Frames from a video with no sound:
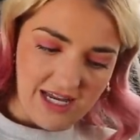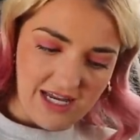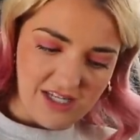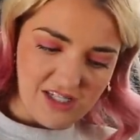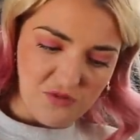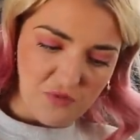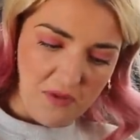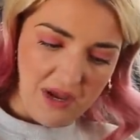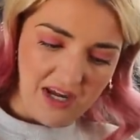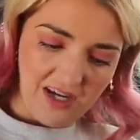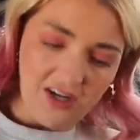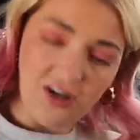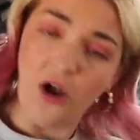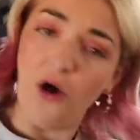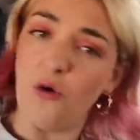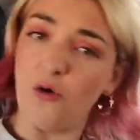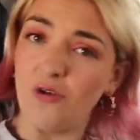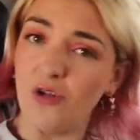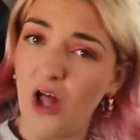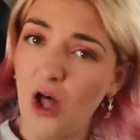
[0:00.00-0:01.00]
It's made in
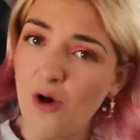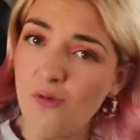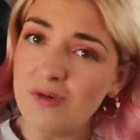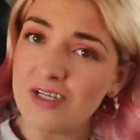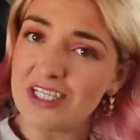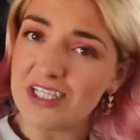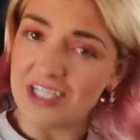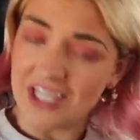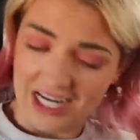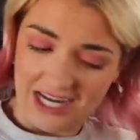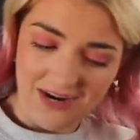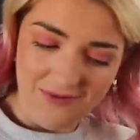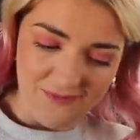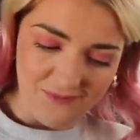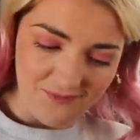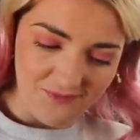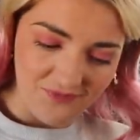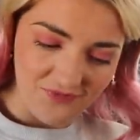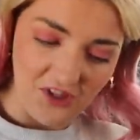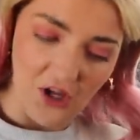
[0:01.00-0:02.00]
Oklahoma City,
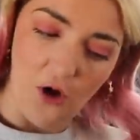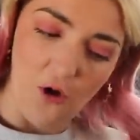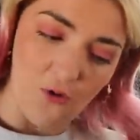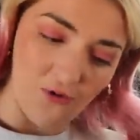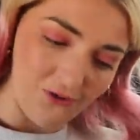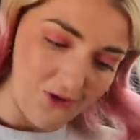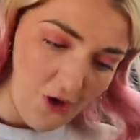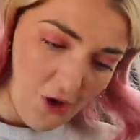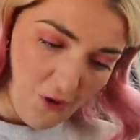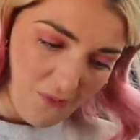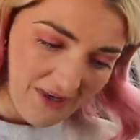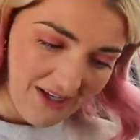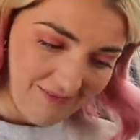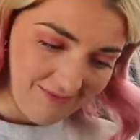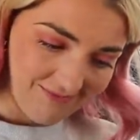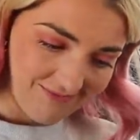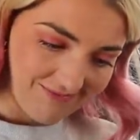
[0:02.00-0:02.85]
Oklahoma.